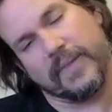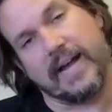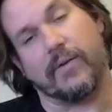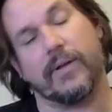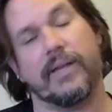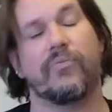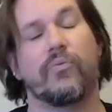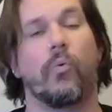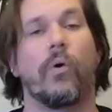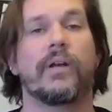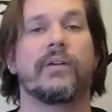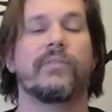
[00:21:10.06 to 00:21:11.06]
Now, if
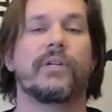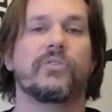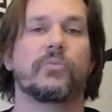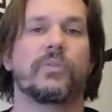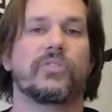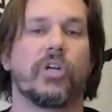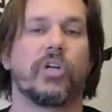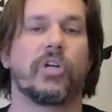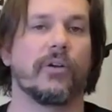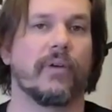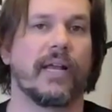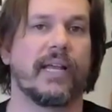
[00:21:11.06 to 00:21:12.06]
one of those was
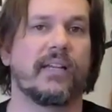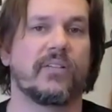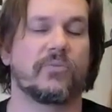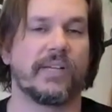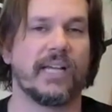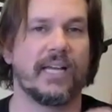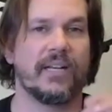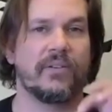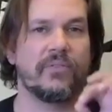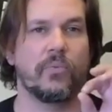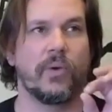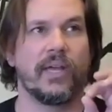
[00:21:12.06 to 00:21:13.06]
hard, right? Because we kind
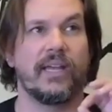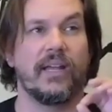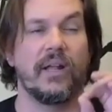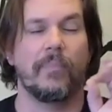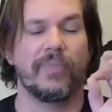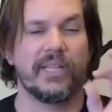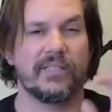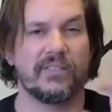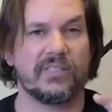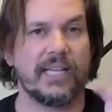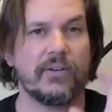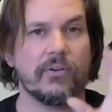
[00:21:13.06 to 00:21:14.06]
of went
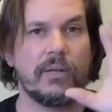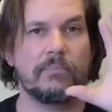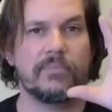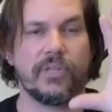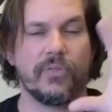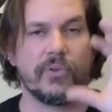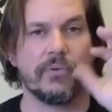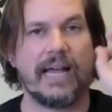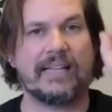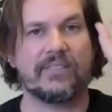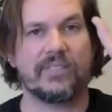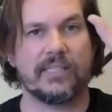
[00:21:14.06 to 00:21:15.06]
sacrum to
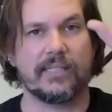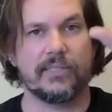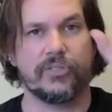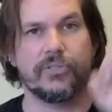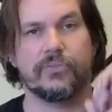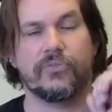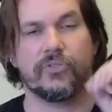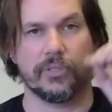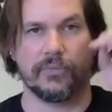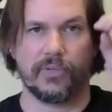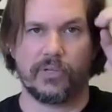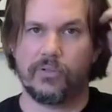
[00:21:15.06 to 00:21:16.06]
thoracic to
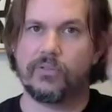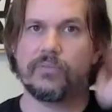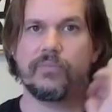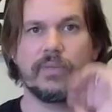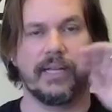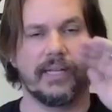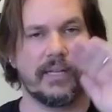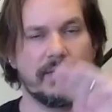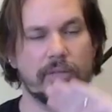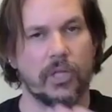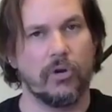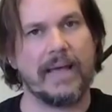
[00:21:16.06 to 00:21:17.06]
cervical, like
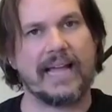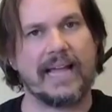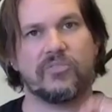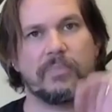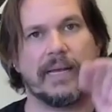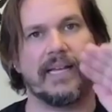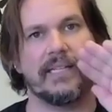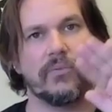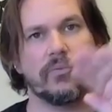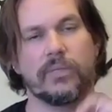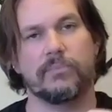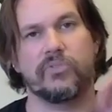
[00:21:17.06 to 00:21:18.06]
low back
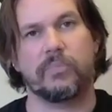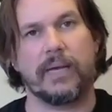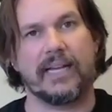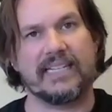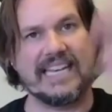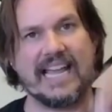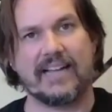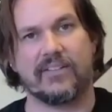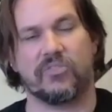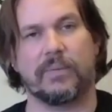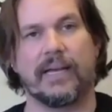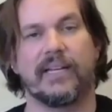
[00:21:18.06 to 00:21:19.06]
spine, rib spine,
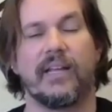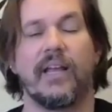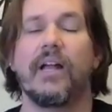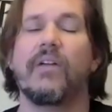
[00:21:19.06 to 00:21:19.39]
neck spine.